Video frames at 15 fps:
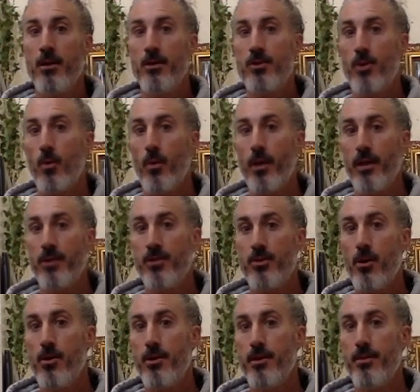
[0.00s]
So when I
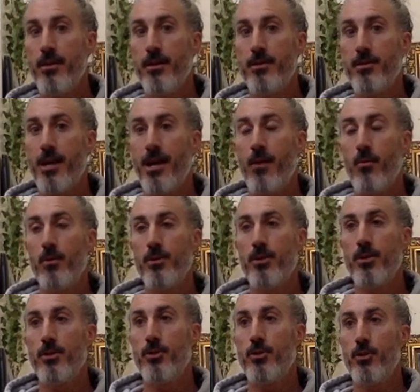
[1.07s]
started this, I was
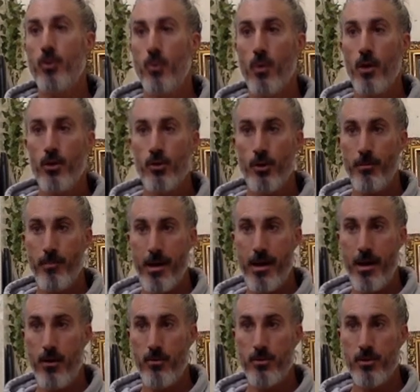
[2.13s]
200
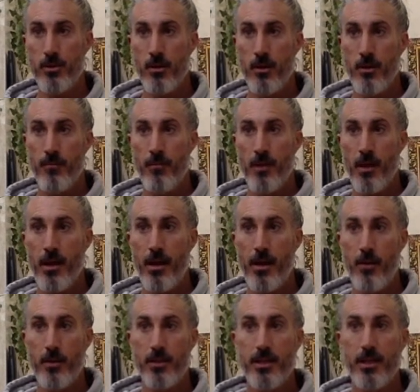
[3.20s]
pounds, and I
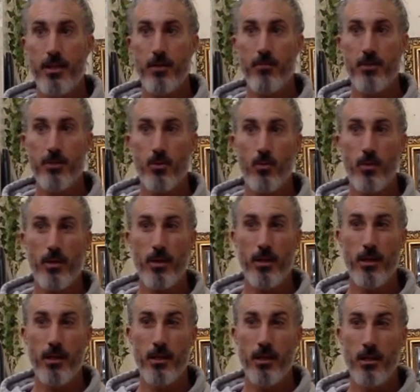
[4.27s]
would teeter
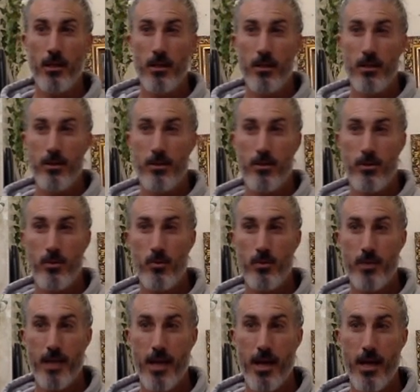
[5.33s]
between
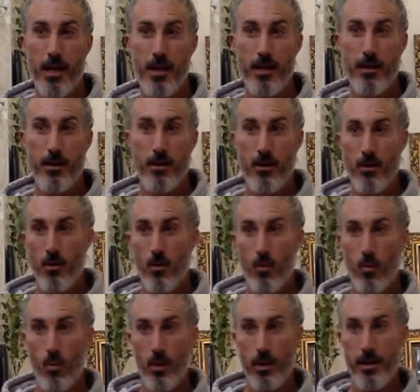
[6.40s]
210,
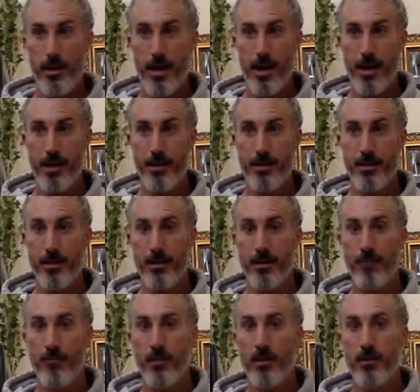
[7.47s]
190,
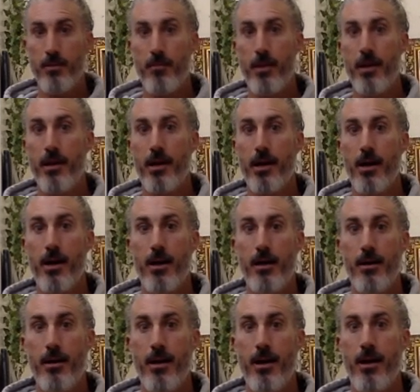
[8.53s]
depending on